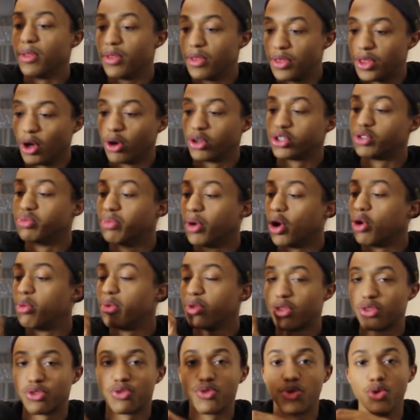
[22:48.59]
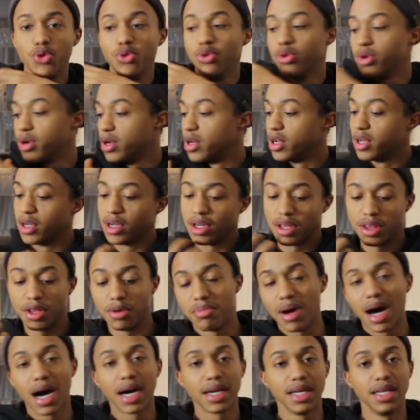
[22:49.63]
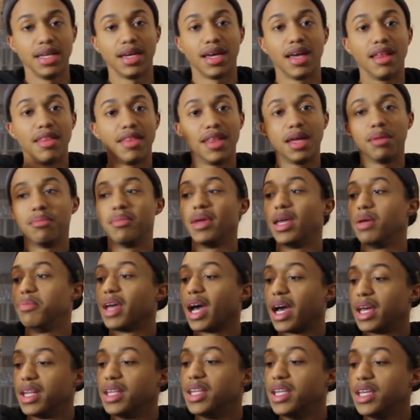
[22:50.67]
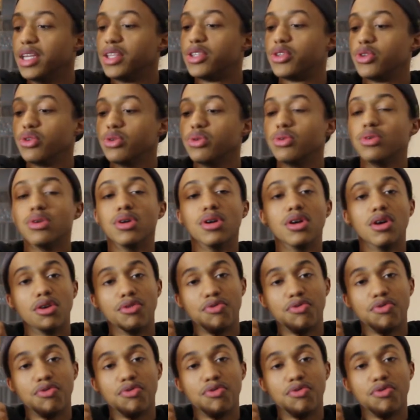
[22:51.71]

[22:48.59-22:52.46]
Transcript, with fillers: those moments through the body and then maybe i need to